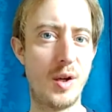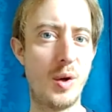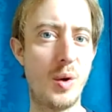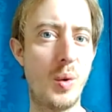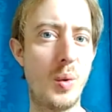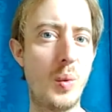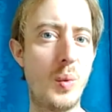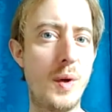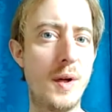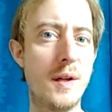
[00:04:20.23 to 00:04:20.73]

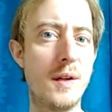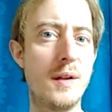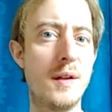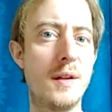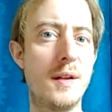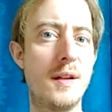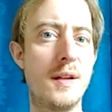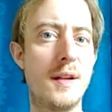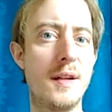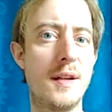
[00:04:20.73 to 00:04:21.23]

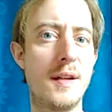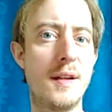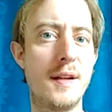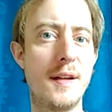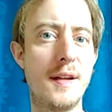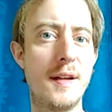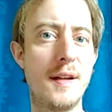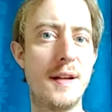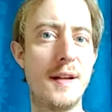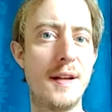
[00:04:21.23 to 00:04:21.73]
will
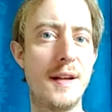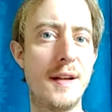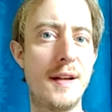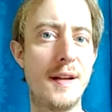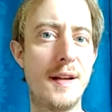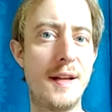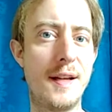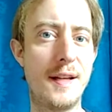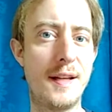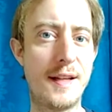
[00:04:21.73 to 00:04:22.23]

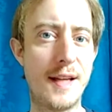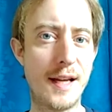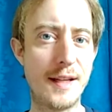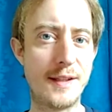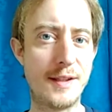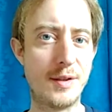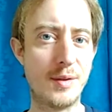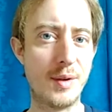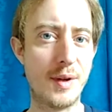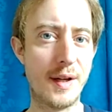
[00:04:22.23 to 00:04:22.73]
get
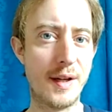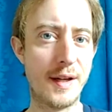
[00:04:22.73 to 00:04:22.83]
you